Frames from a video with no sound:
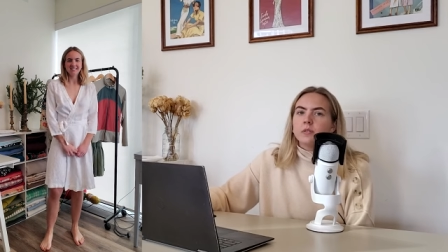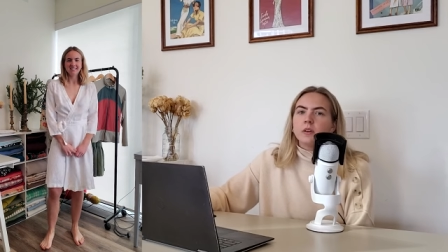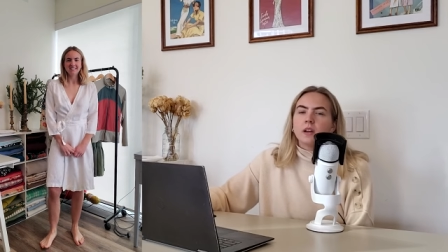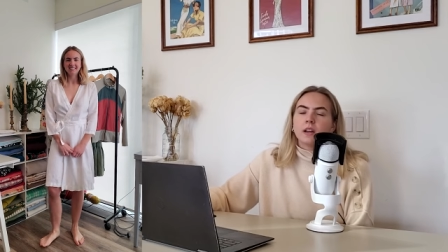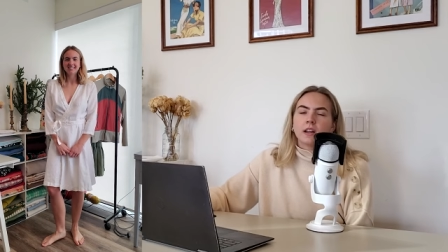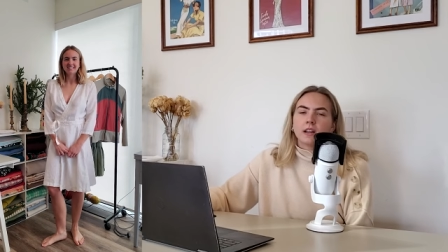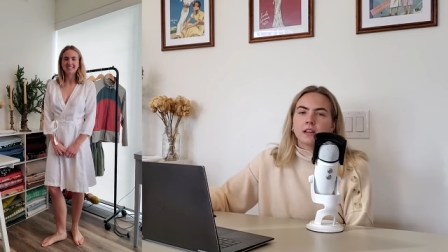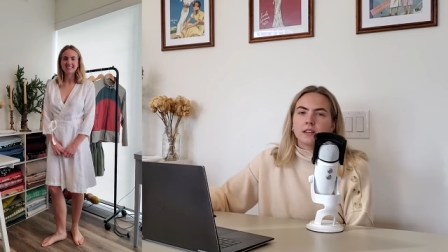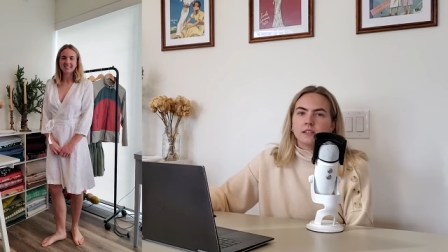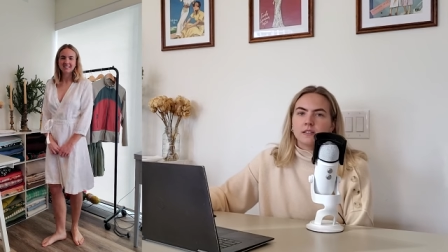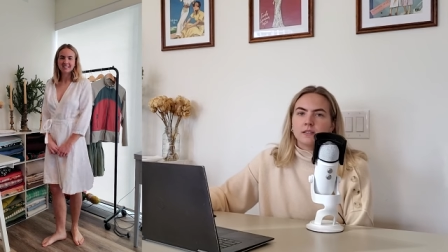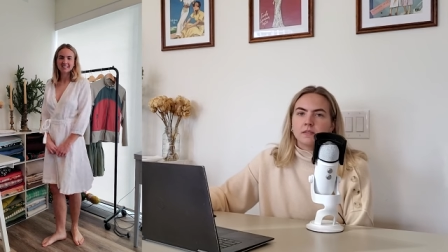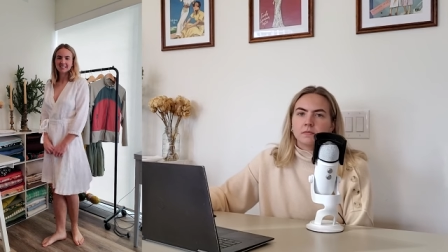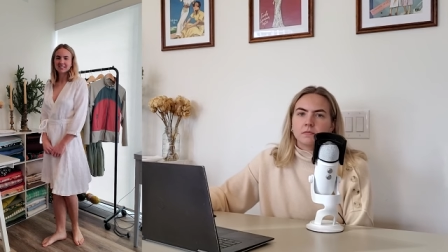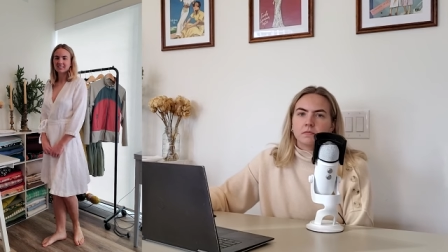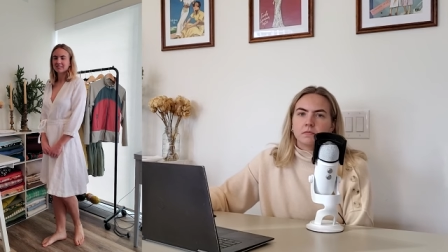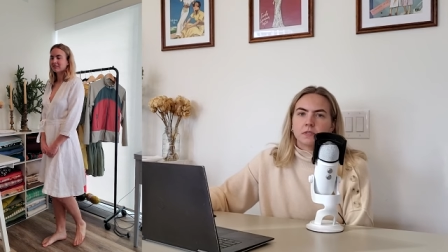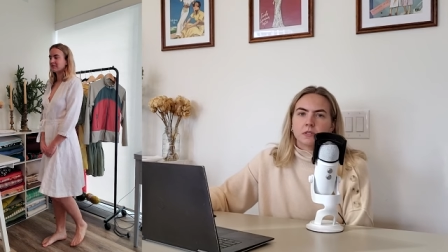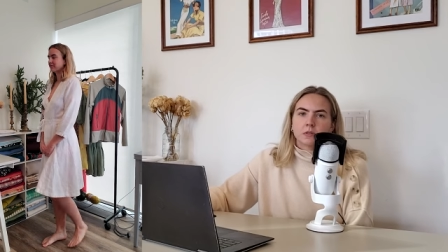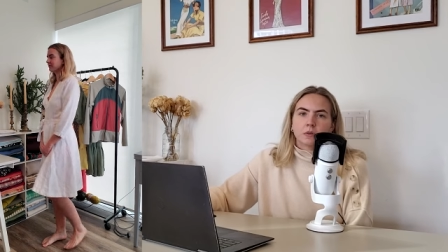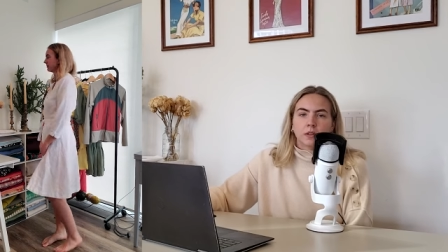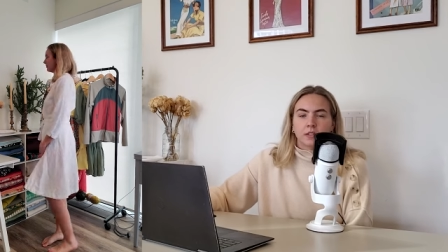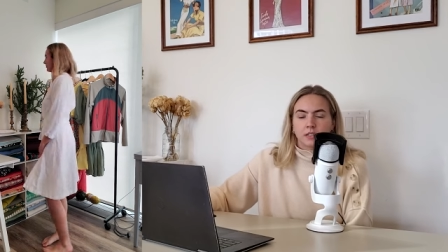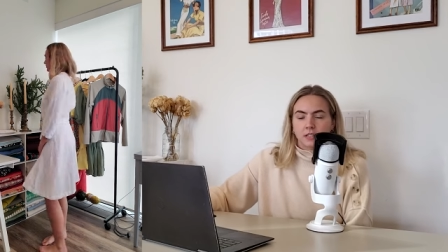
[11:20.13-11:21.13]
and I
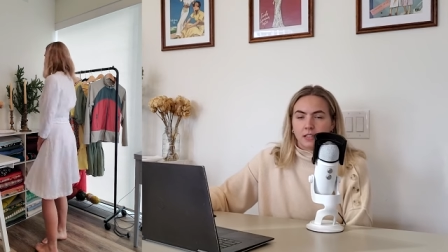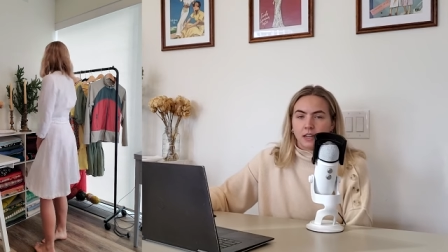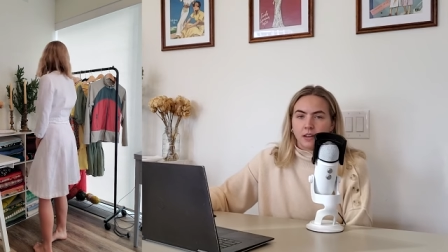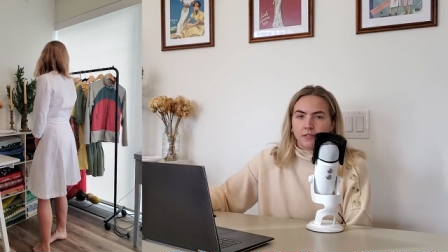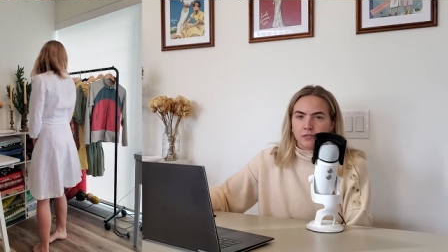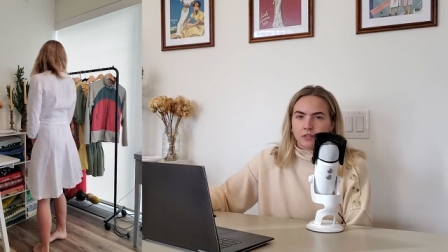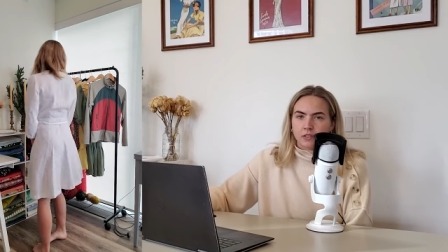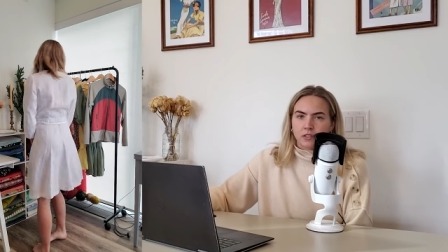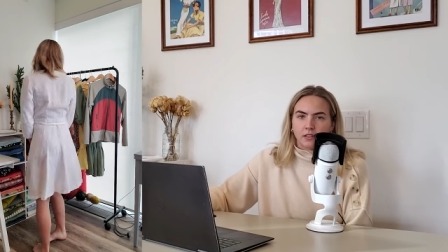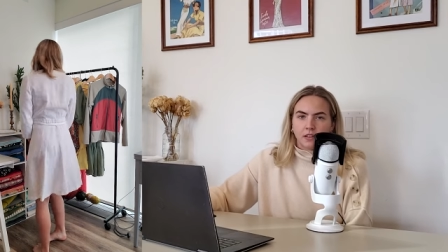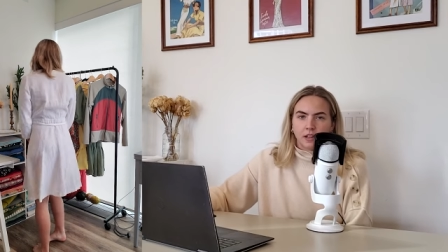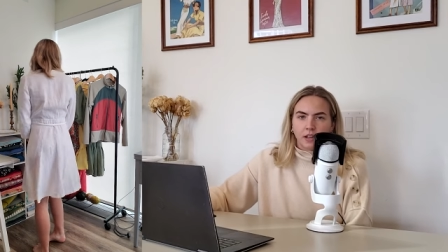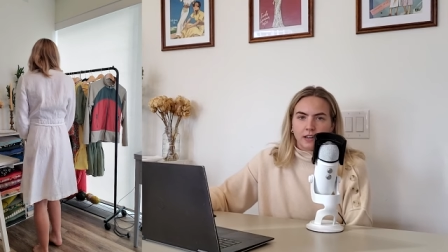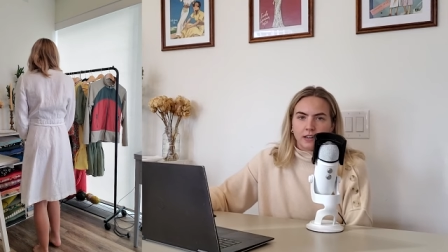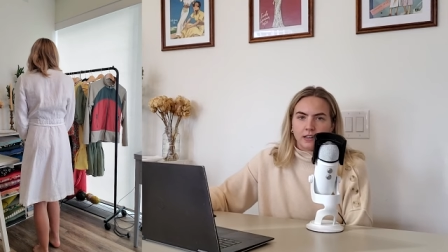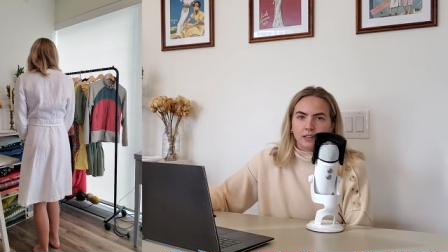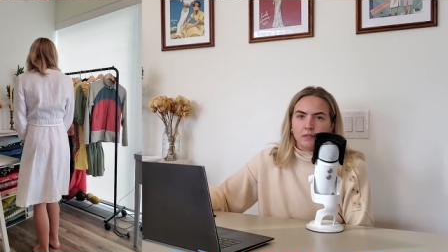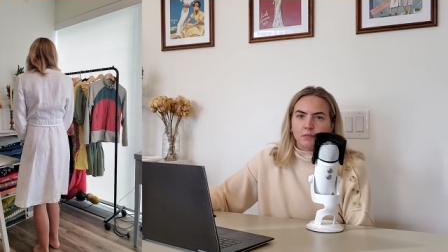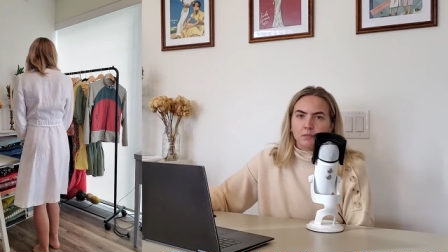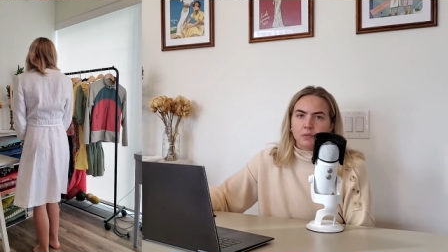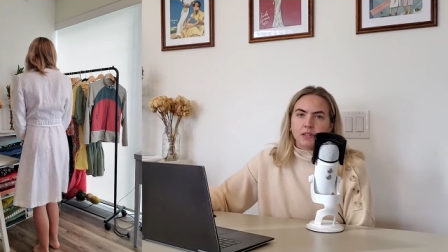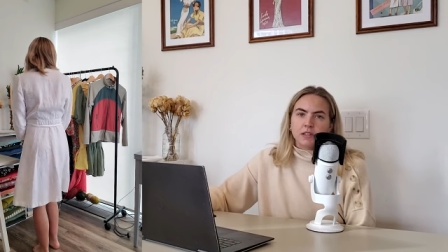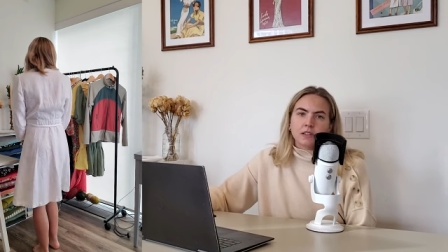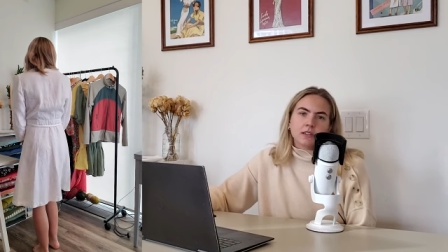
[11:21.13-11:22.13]
so I didn't have to line
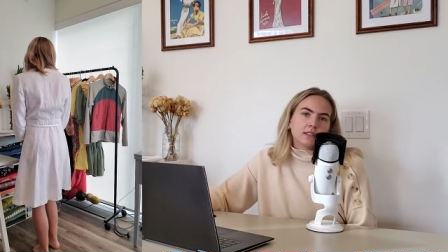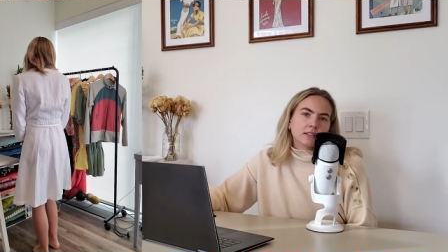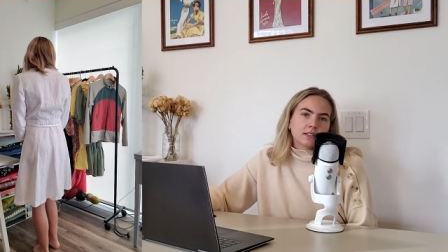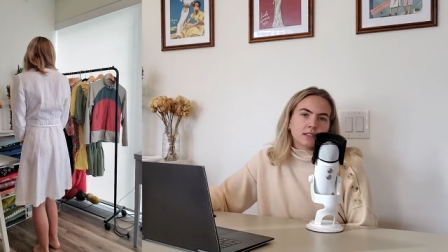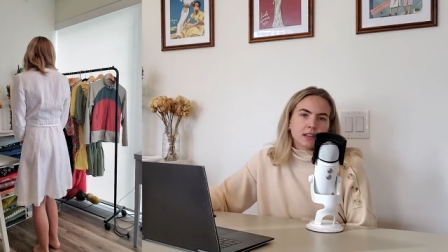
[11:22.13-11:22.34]
it because